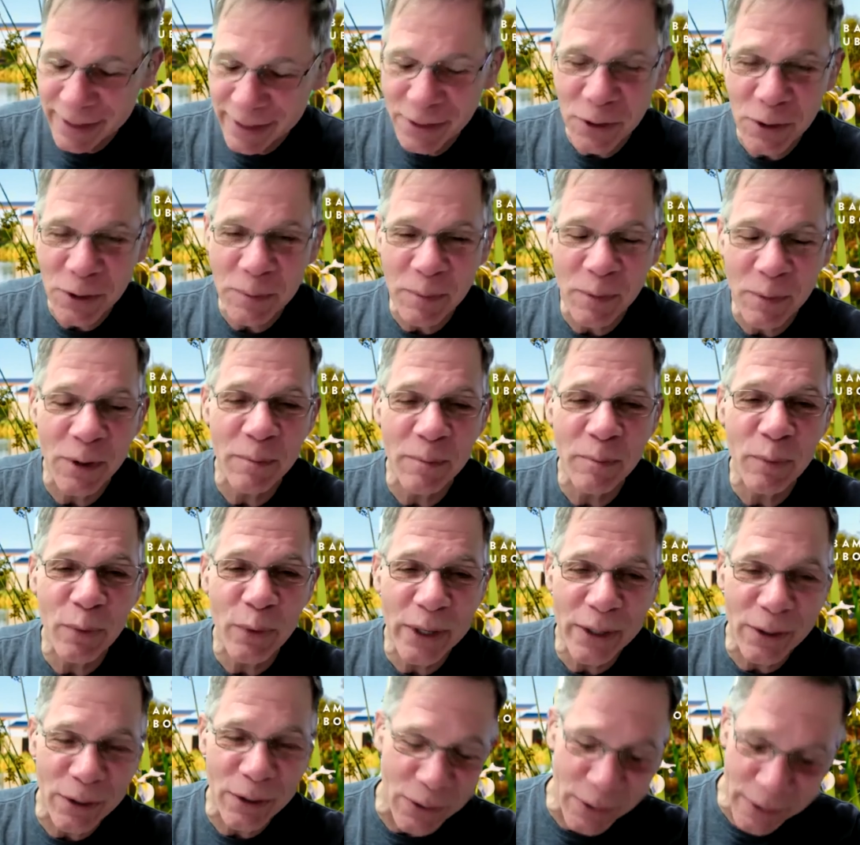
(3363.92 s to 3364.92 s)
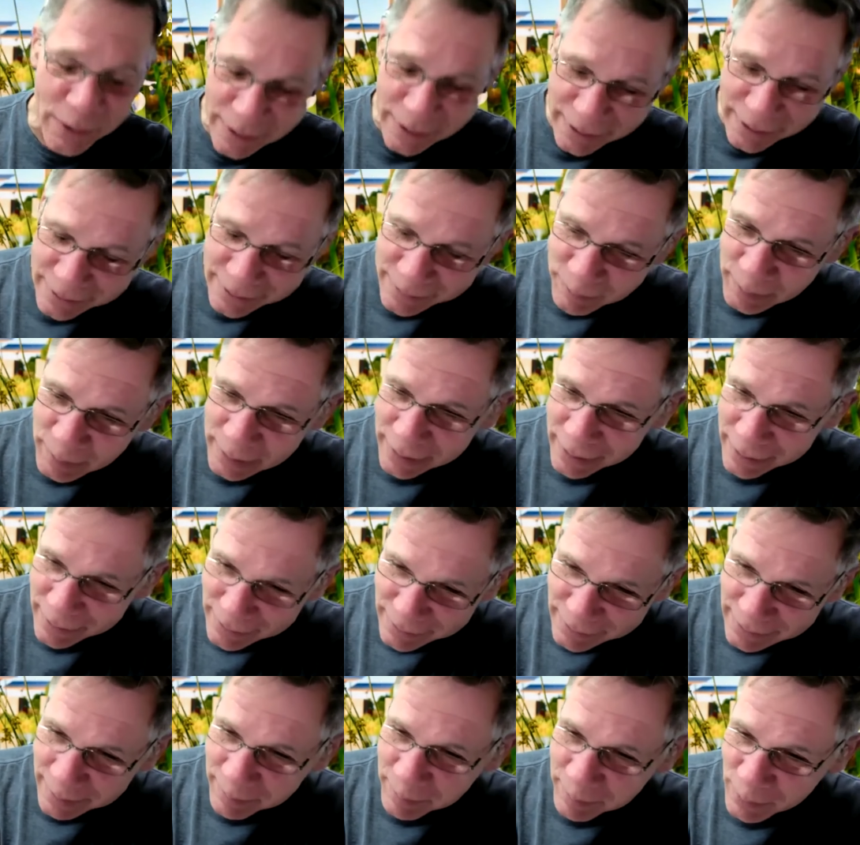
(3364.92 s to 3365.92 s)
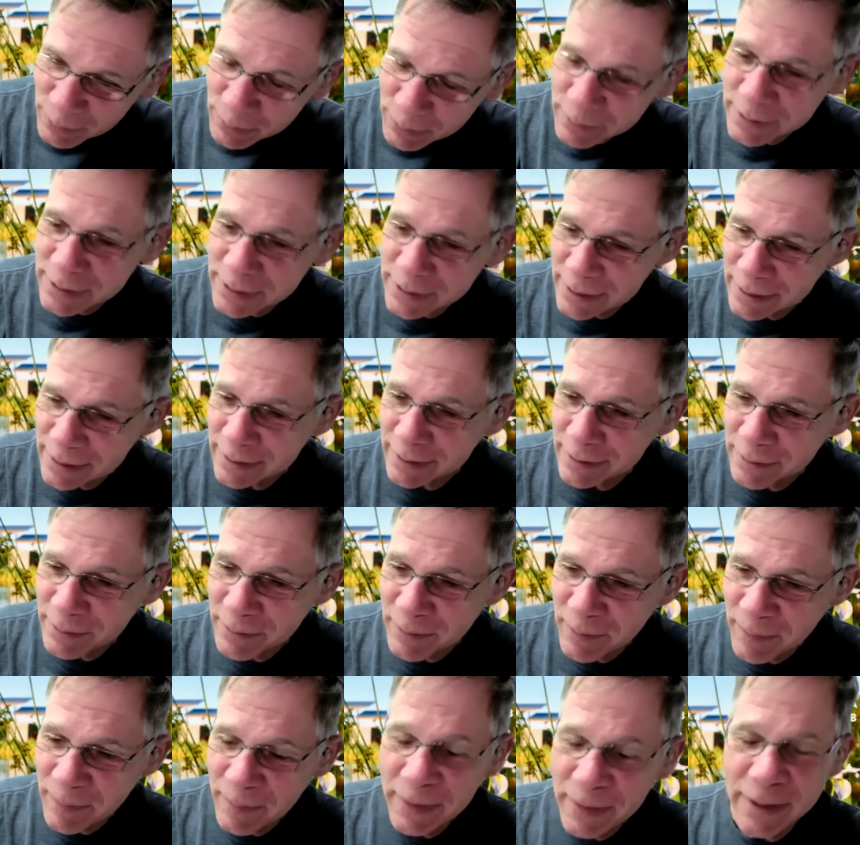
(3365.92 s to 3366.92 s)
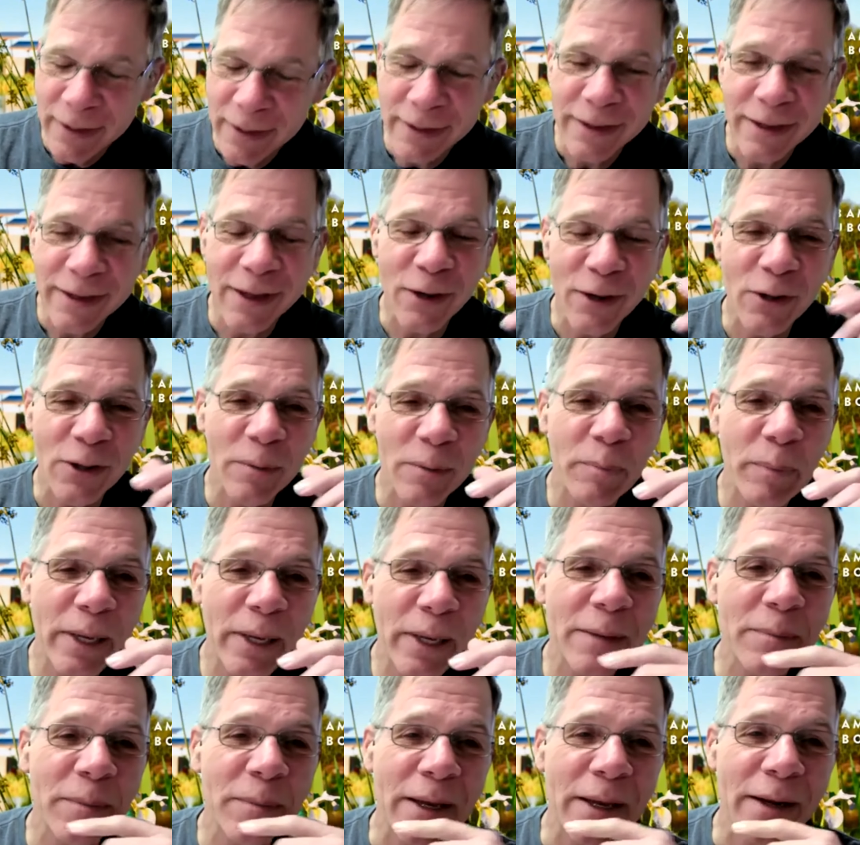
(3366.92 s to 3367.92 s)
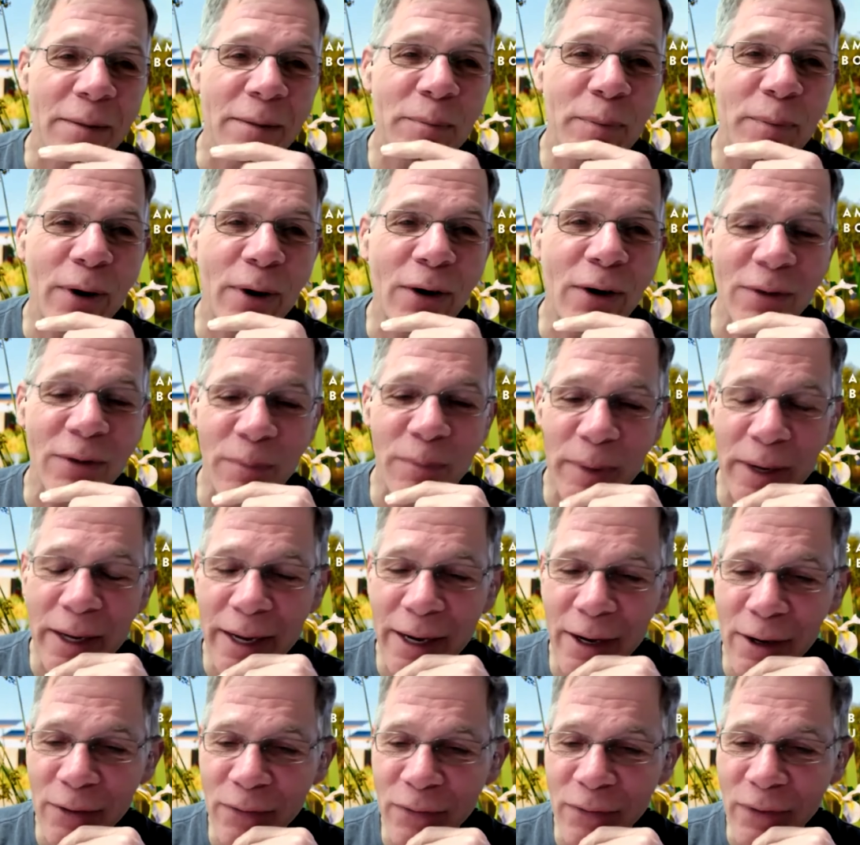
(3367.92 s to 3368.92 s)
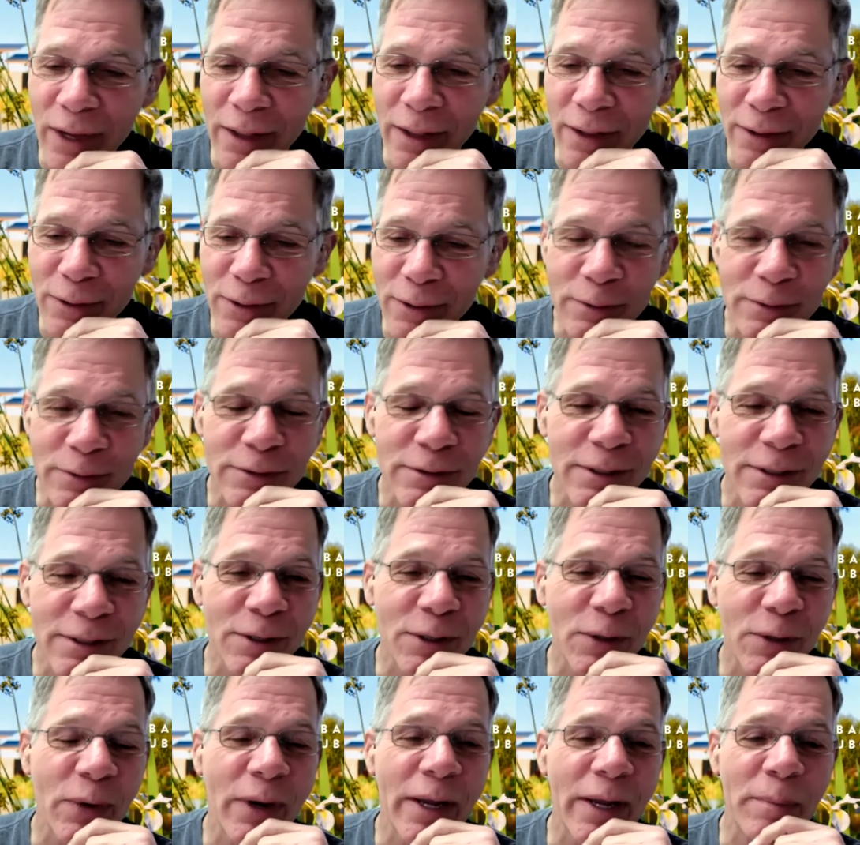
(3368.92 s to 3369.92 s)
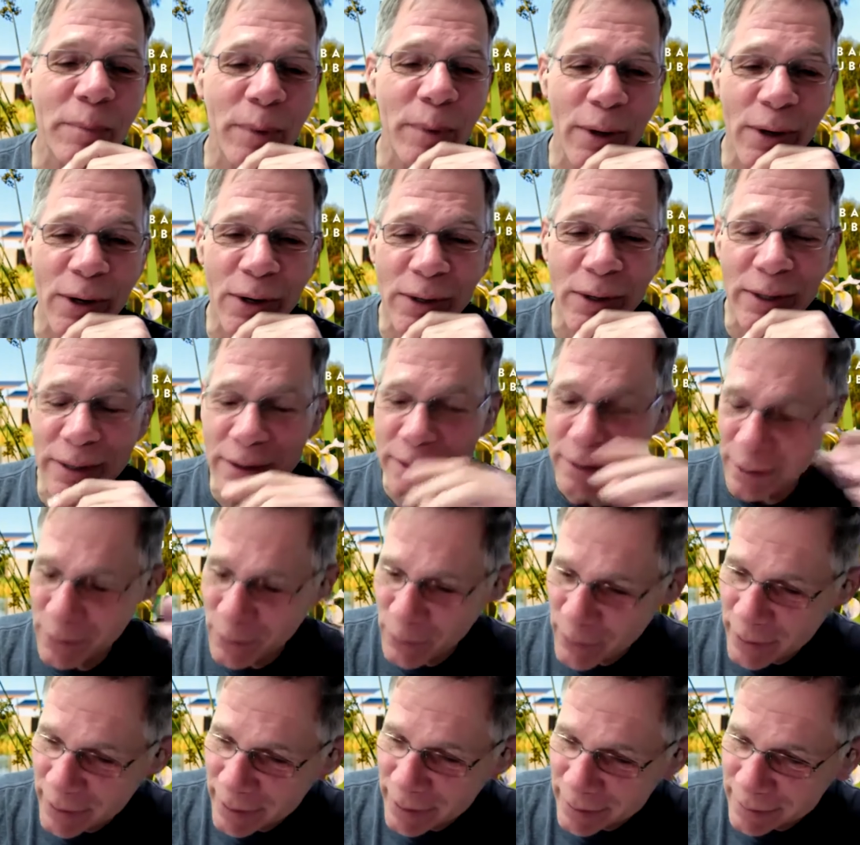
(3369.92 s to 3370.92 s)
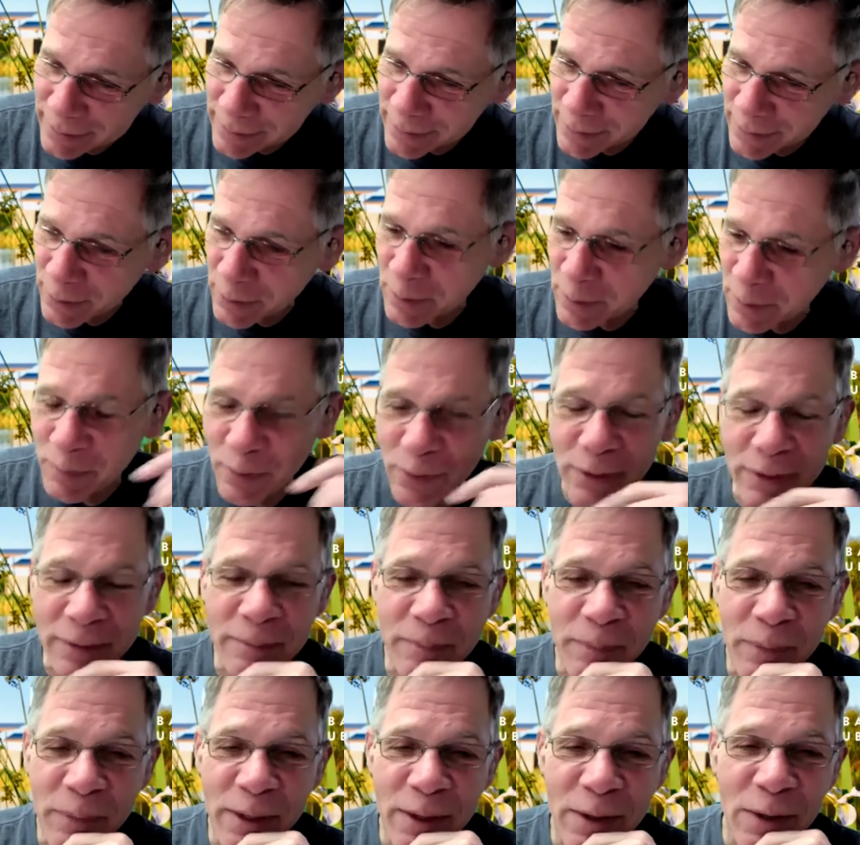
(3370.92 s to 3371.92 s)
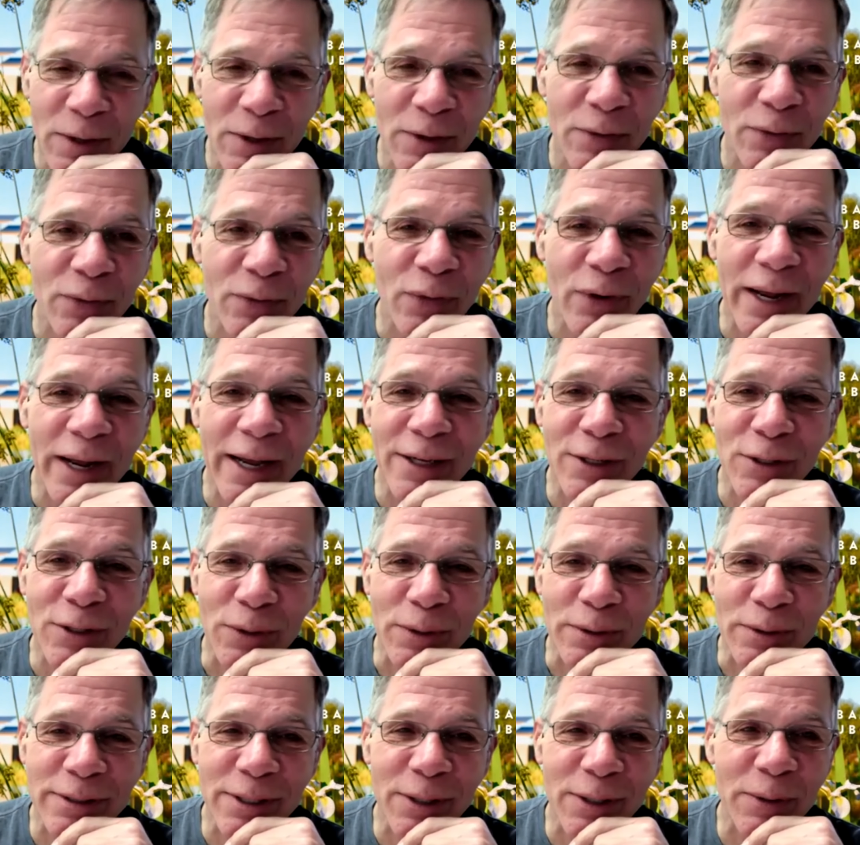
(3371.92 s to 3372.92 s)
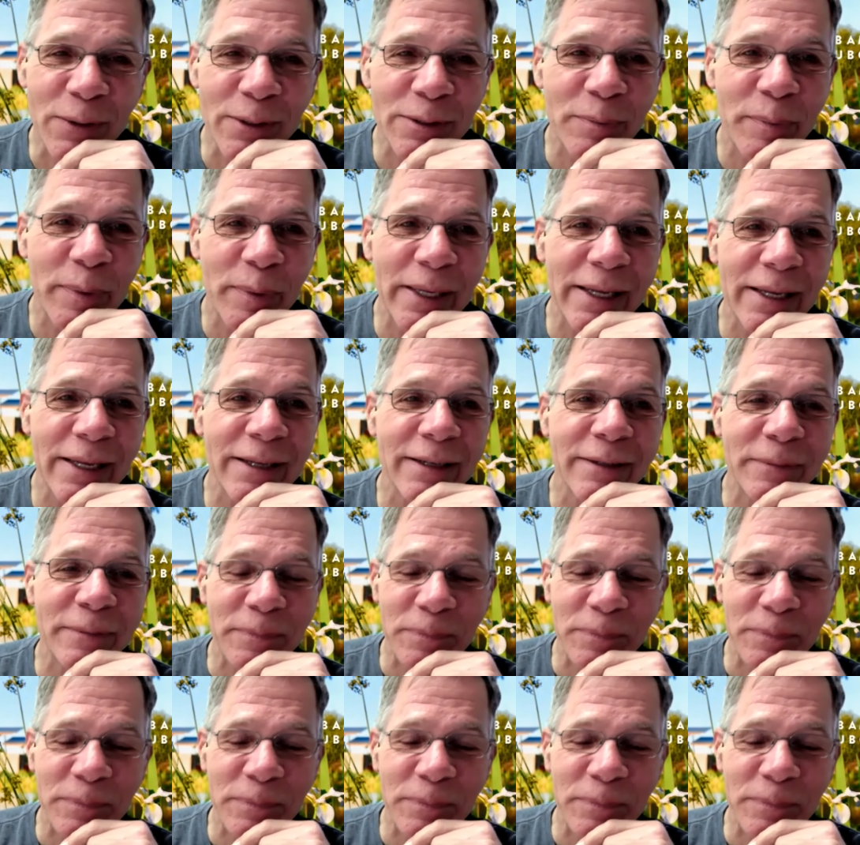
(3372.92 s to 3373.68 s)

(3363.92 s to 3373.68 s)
a little more brittle and it's because i'm losing the you know, the pigmented part of my hair follicles to the gray part. And the gray is a little more fragile, so to speak.